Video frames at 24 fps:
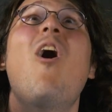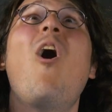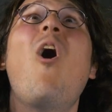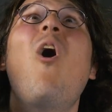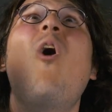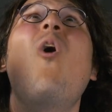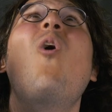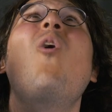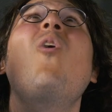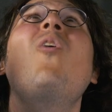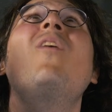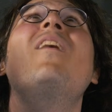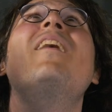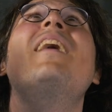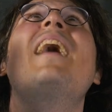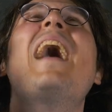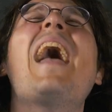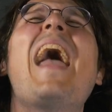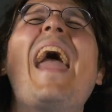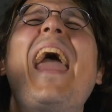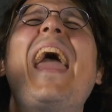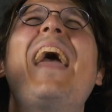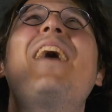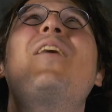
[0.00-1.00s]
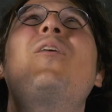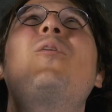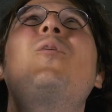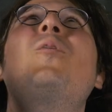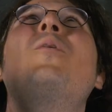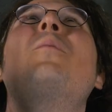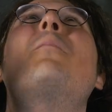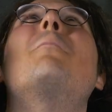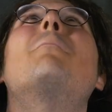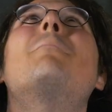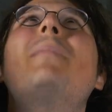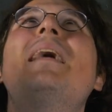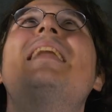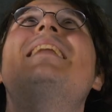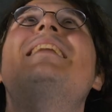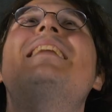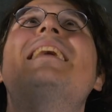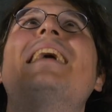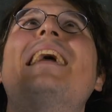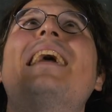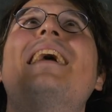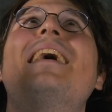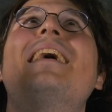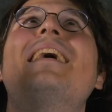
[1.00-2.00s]
All hail
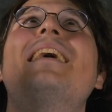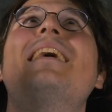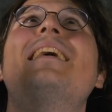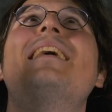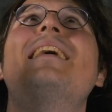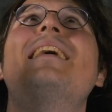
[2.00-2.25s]
Mindy.